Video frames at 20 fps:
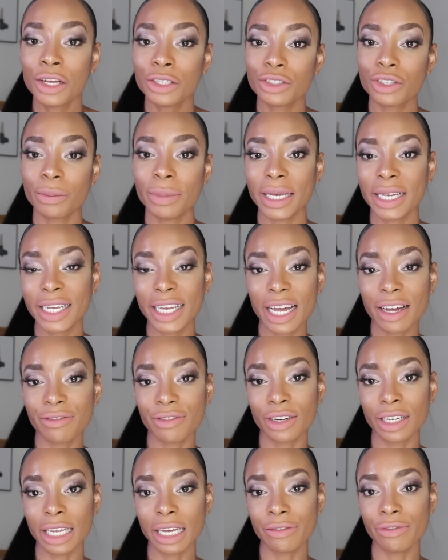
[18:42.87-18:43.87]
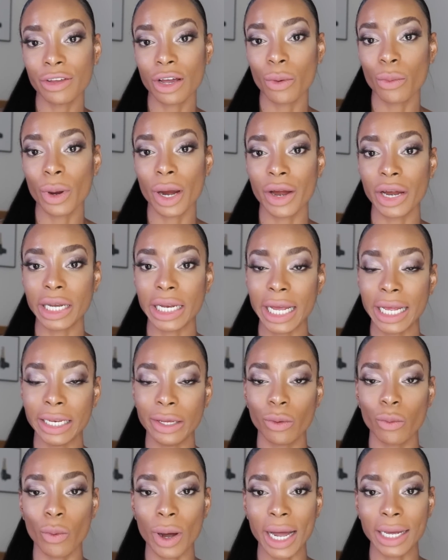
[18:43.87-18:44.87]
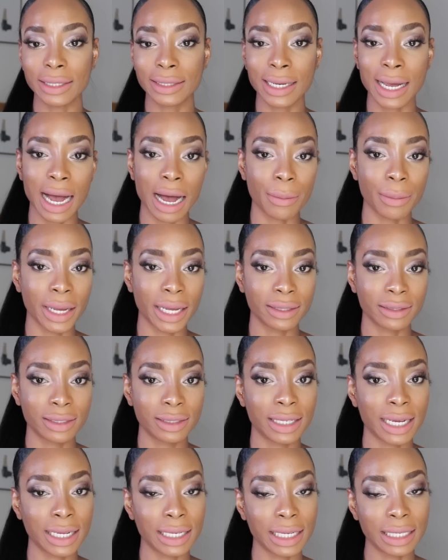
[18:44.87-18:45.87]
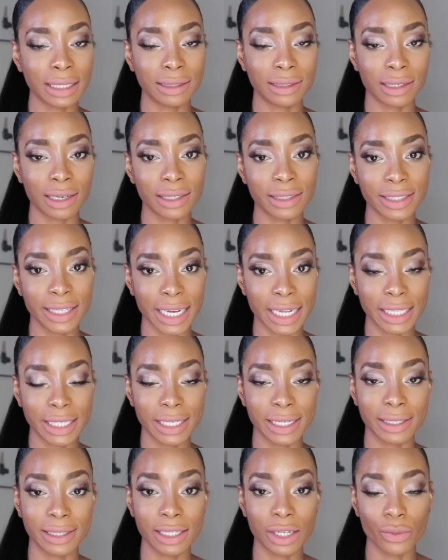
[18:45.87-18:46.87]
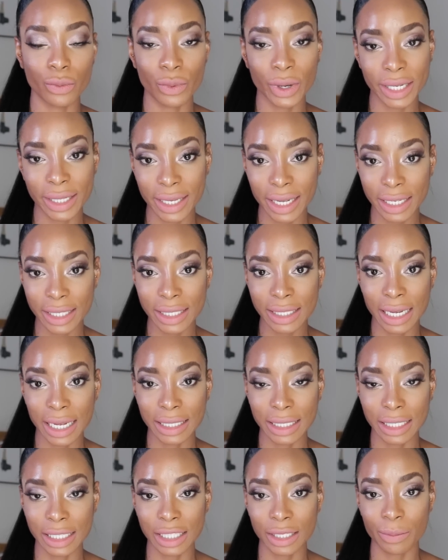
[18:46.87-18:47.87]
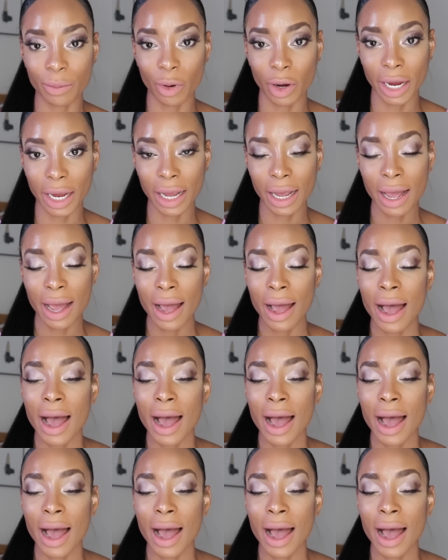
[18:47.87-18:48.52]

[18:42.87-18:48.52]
So be careful if you're wearing any white garment that it does get dirty with this setting spray.